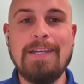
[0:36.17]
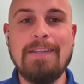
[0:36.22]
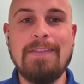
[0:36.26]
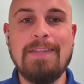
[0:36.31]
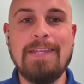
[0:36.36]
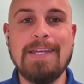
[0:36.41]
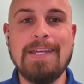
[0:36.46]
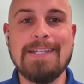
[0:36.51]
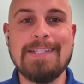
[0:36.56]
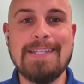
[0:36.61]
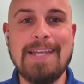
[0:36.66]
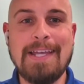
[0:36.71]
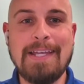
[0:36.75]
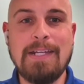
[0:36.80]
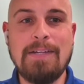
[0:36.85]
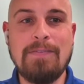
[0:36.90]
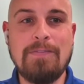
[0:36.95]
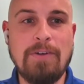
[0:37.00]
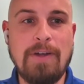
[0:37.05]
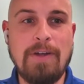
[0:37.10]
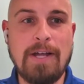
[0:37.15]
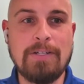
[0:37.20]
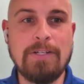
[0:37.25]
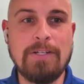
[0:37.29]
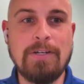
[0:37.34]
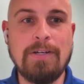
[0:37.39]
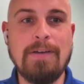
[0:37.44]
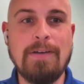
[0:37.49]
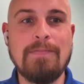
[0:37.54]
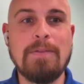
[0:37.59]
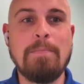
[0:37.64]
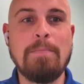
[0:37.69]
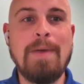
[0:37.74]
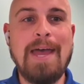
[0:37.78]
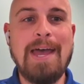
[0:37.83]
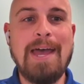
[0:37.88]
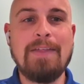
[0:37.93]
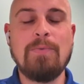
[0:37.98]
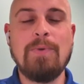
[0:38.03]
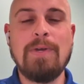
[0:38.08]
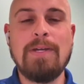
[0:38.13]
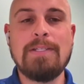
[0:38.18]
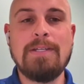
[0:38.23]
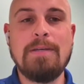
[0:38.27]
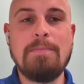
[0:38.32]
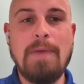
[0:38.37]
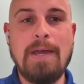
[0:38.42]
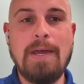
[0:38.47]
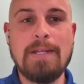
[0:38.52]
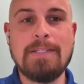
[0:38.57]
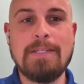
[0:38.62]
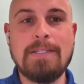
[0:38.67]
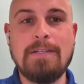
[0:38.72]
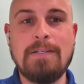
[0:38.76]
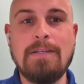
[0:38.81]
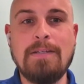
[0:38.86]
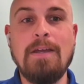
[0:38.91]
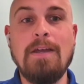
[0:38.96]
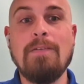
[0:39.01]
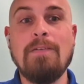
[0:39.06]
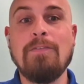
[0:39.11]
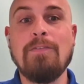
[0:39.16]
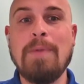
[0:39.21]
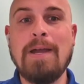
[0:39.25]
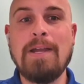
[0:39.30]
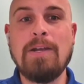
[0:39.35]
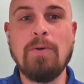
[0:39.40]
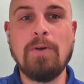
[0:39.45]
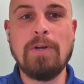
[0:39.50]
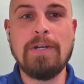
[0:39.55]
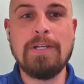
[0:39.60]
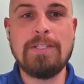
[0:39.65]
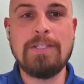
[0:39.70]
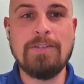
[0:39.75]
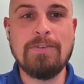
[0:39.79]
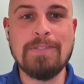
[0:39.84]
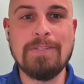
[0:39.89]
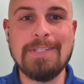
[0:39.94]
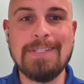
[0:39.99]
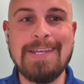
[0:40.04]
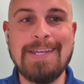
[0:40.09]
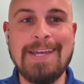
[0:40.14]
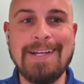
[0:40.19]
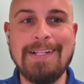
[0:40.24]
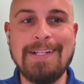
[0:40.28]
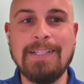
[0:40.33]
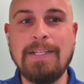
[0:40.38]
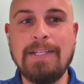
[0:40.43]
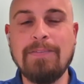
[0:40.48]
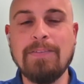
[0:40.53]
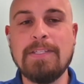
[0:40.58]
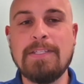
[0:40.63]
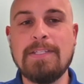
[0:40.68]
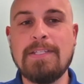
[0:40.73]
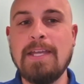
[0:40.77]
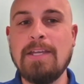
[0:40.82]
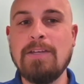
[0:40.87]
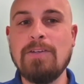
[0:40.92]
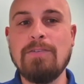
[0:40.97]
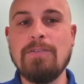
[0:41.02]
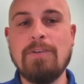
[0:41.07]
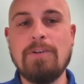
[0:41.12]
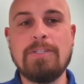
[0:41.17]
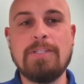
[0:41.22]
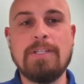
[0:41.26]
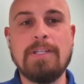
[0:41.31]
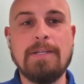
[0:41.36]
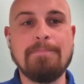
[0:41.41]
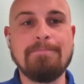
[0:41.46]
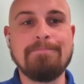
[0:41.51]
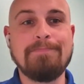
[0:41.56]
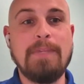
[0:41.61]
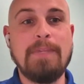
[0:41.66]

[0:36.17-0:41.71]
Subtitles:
the executive director of the Pathway to Medicine for Minority Students at Cleveland State University.